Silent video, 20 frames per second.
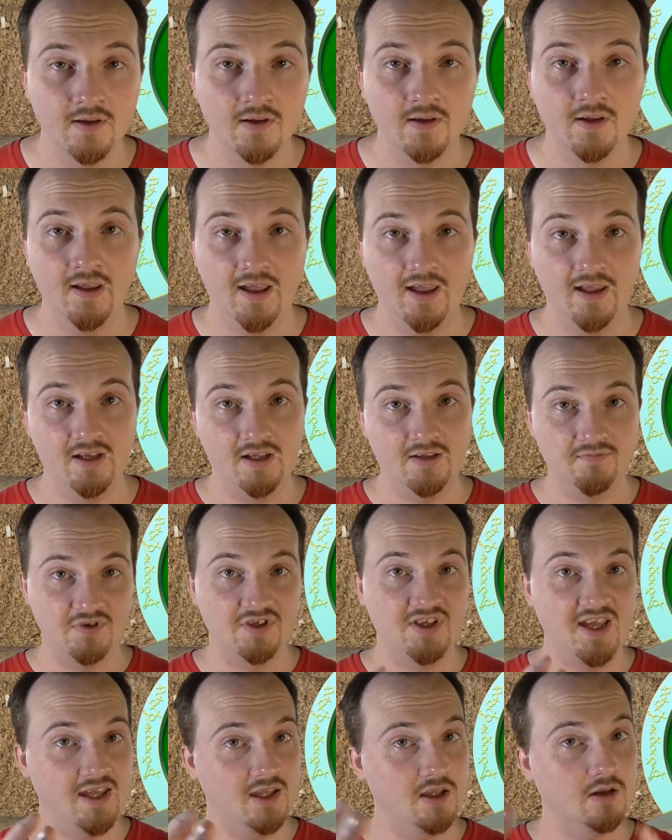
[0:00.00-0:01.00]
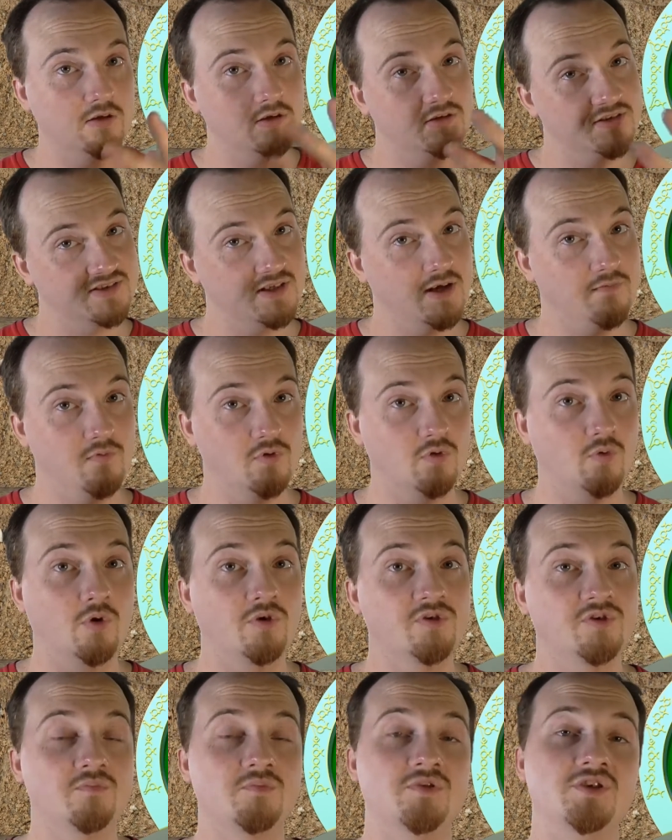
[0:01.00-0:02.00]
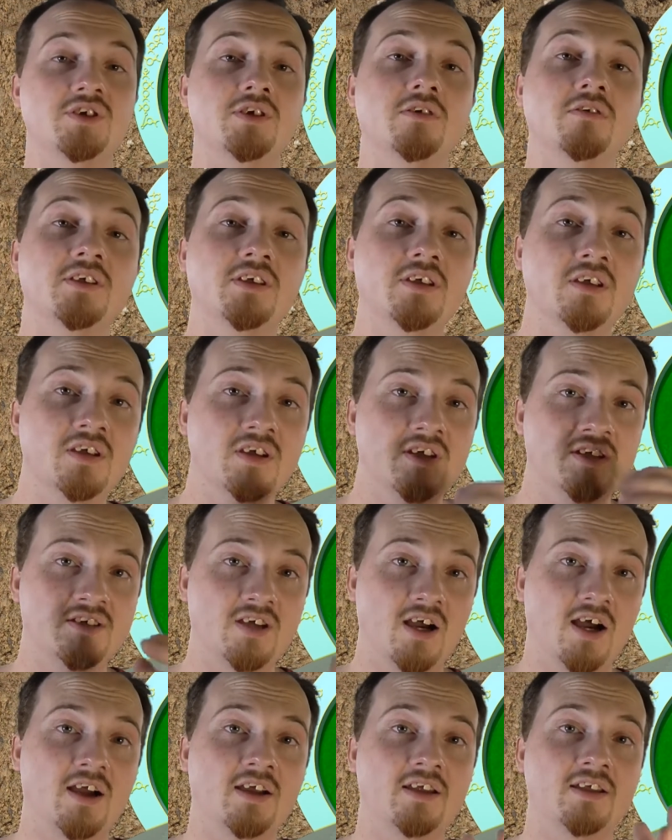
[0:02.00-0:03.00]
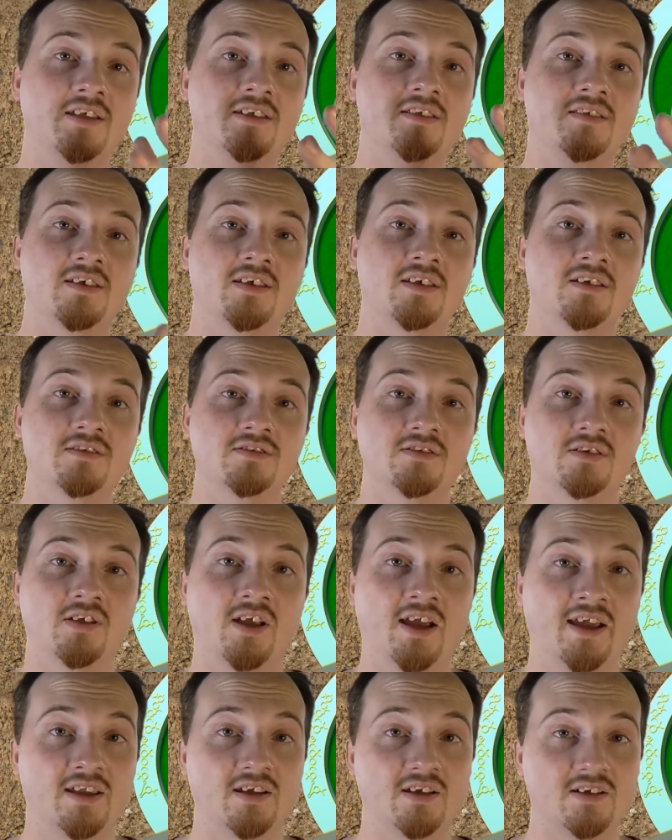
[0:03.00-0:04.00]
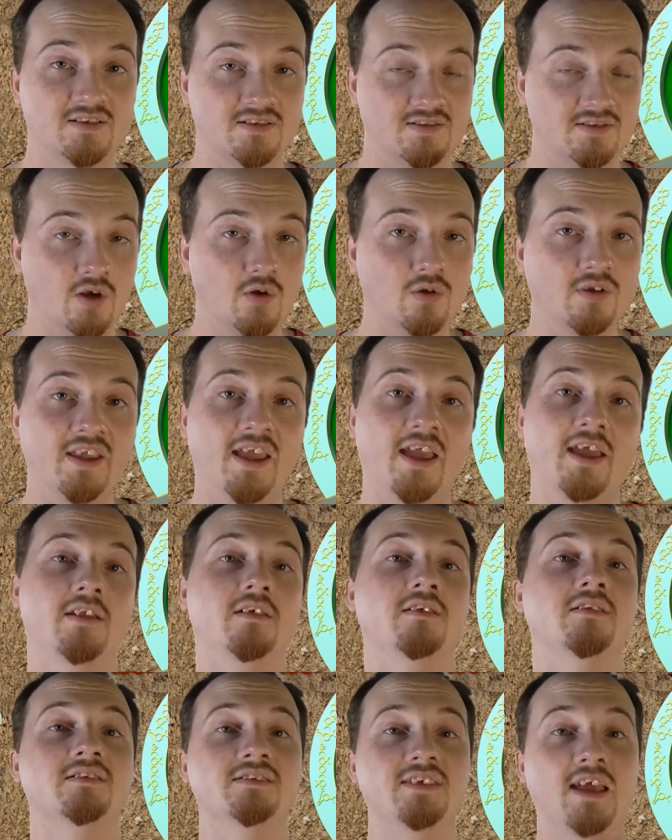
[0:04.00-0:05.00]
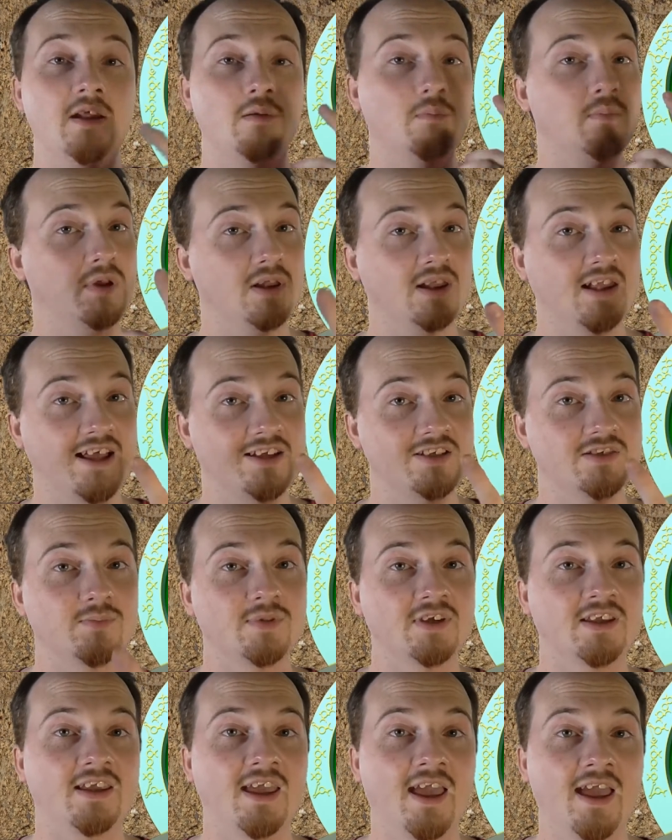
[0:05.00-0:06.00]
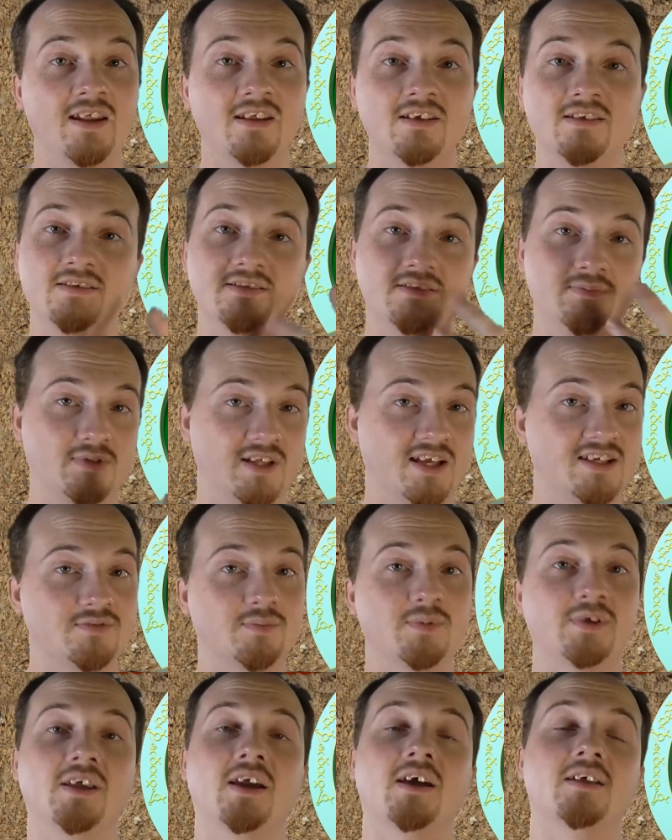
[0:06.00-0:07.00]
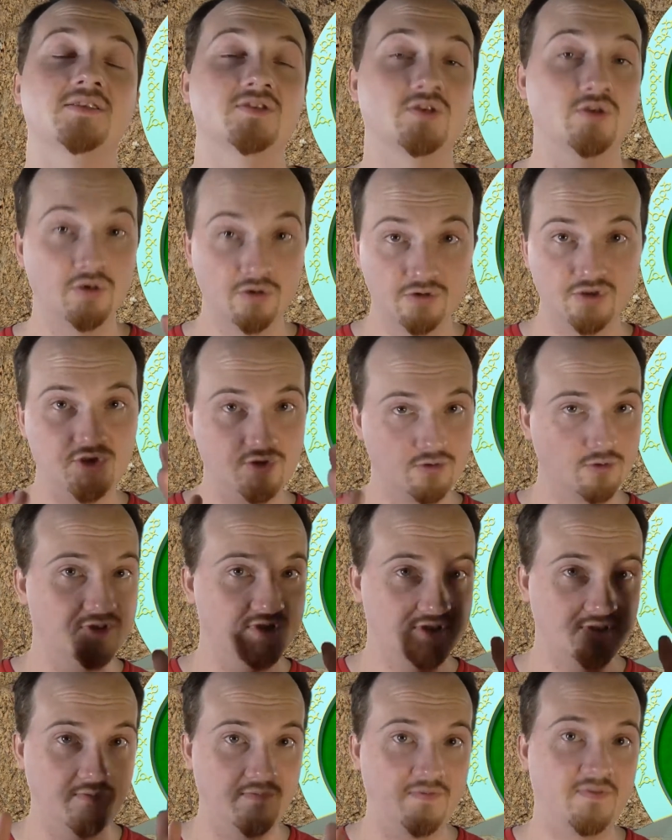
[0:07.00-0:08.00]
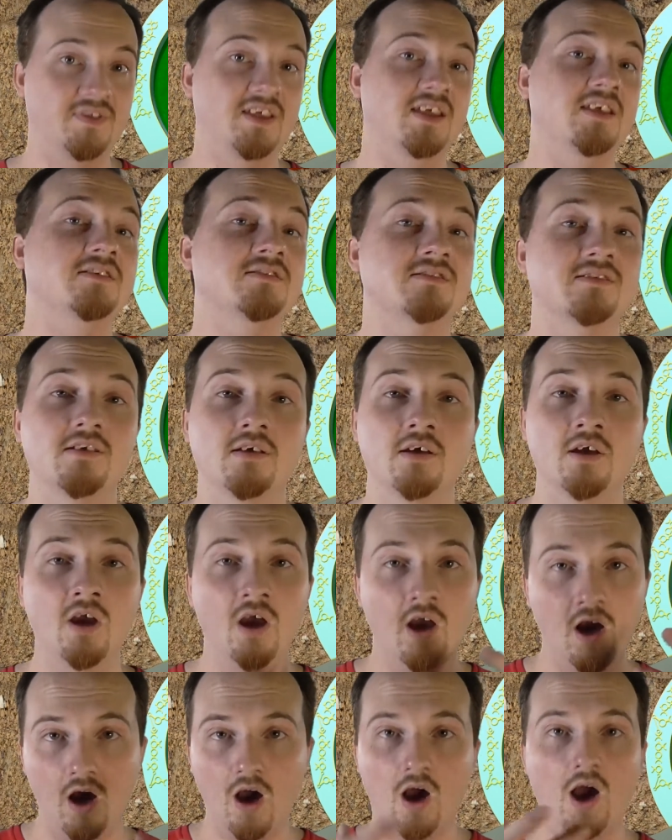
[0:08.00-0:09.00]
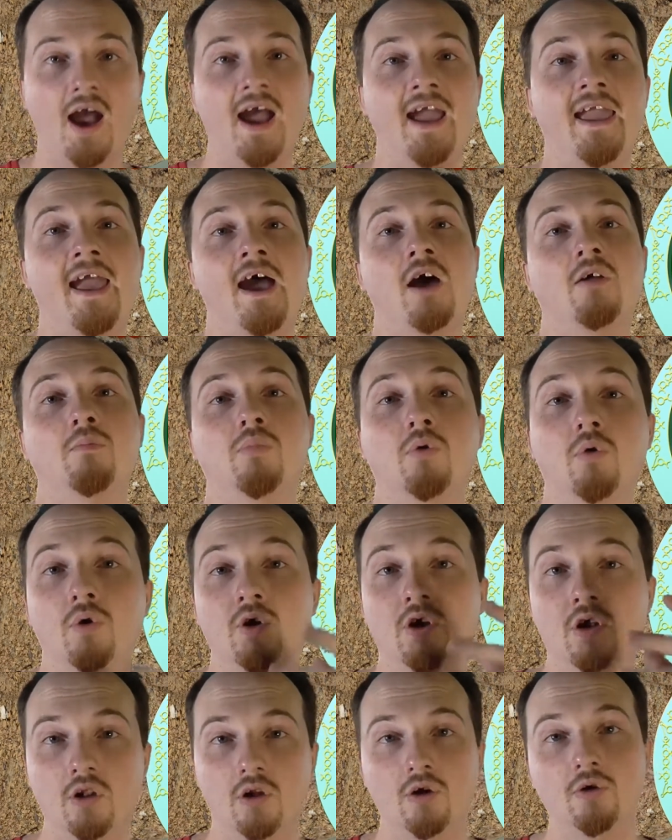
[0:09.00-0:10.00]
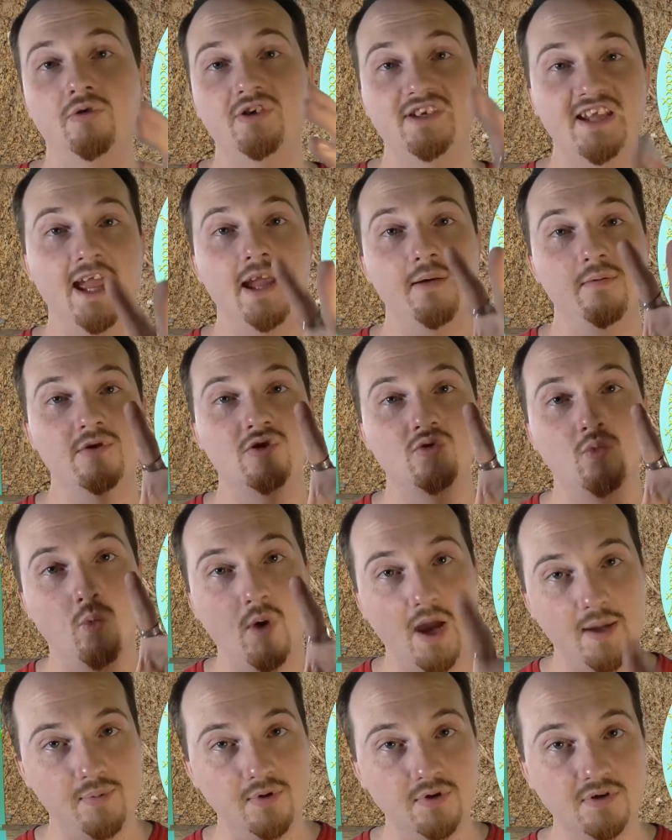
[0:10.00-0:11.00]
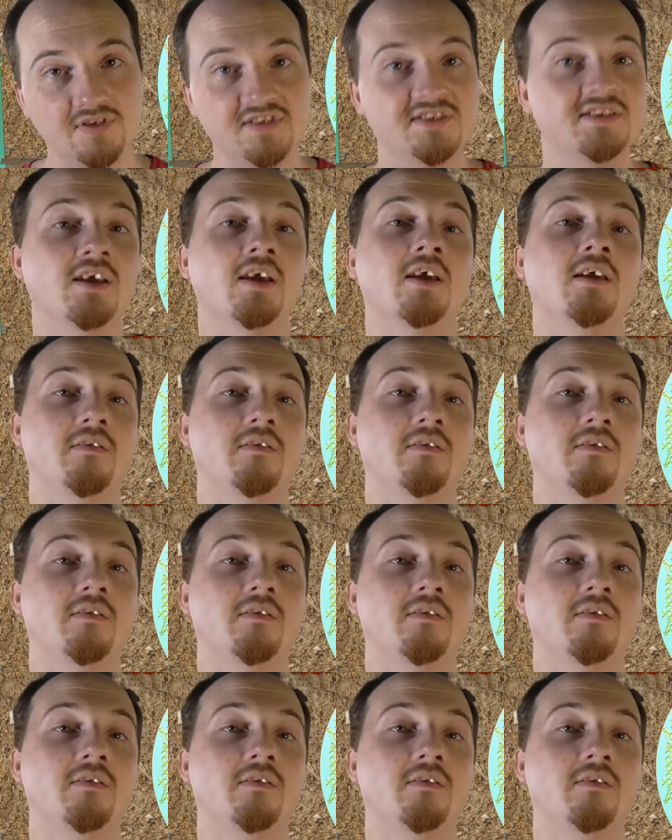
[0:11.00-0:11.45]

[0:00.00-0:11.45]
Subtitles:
And if you're taking a lot of stuff with quantum shielding, targeting things like assault cannons and plasma cannons, plasma guns, those sorts of things, the high output, low damage weapons,